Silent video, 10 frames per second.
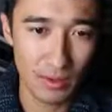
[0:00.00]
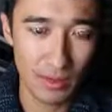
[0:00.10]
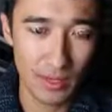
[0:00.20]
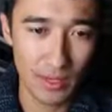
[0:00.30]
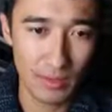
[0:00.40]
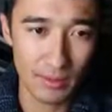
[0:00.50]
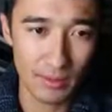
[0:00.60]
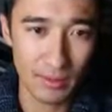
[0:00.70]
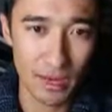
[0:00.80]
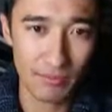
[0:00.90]
All right,
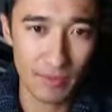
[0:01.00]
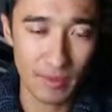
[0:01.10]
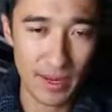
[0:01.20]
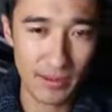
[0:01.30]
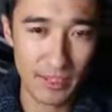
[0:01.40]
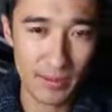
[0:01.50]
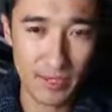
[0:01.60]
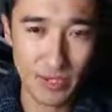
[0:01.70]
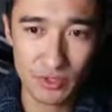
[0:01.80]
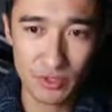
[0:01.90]
right off the bat, these
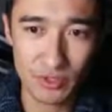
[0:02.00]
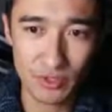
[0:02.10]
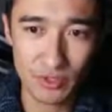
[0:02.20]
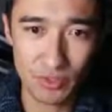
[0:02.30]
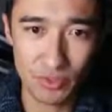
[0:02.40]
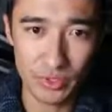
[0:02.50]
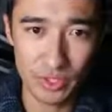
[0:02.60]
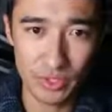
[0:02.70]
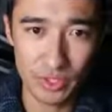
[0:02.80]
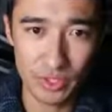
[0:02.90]
pictures are
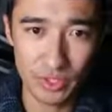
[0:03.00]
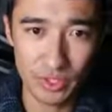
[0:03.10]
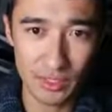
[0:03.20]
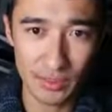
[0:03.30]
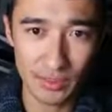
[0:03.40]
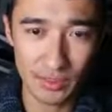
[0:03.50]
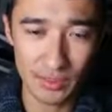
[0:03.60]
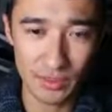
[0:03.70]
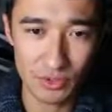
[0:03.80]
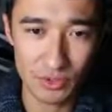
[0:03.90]
really like
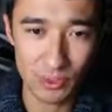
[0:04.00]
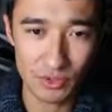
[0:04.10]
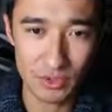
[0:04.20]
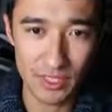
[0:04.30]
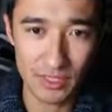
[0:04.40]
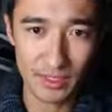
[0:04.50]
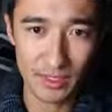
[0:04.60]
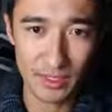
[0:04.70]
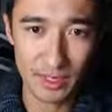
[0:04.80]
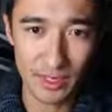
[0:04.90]
these are zoomed in
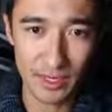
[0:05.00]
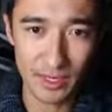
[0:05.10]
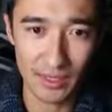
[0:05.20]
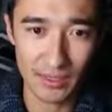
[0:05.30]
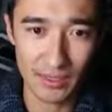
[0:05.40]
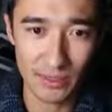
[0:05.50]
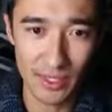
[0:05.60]
and you